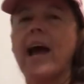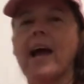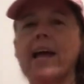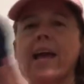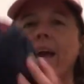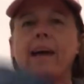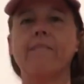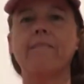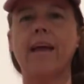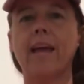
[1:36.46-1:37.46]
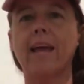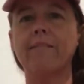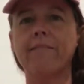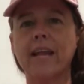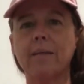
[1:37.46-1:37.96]
I have a
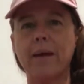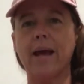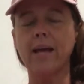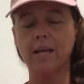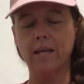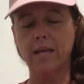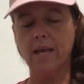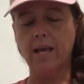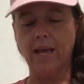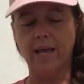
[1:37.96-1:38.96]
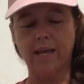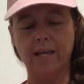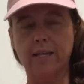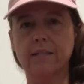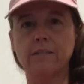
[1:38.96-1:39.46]
fanny pack,
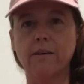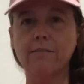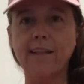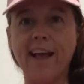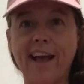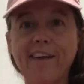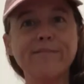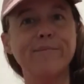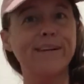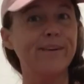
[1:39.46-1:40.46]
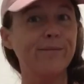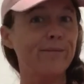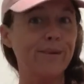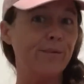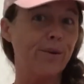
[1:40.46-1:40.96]
and don't laugh, but it
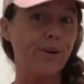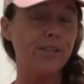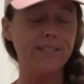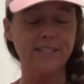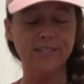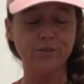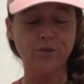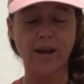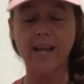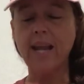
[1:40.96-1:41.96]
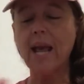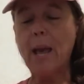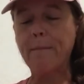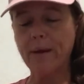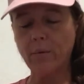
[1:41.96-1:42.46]
works and it's great.
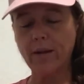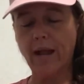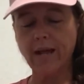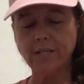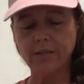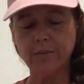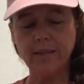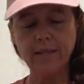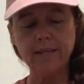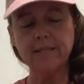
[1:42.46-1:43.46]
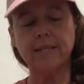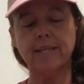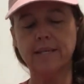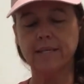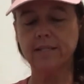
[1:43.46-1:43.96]
But what I do with this
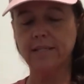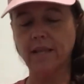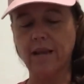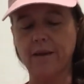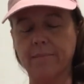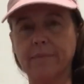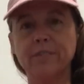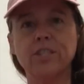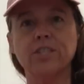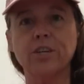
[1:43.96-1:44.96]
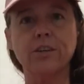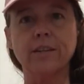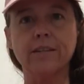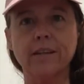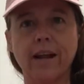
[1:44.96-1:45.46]
is, I'm just gonna show you
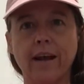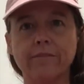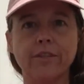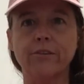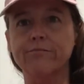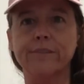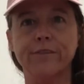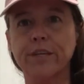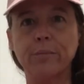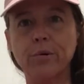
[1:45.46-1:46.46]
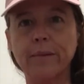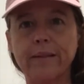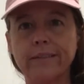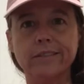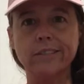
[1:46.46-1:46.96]
things that I have. So if you get bored by
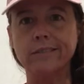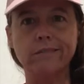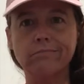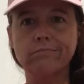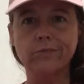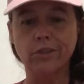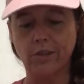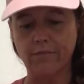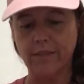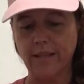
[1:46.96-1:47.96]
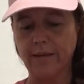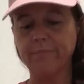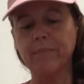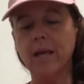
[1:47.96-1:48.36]
this, just turn off the thing.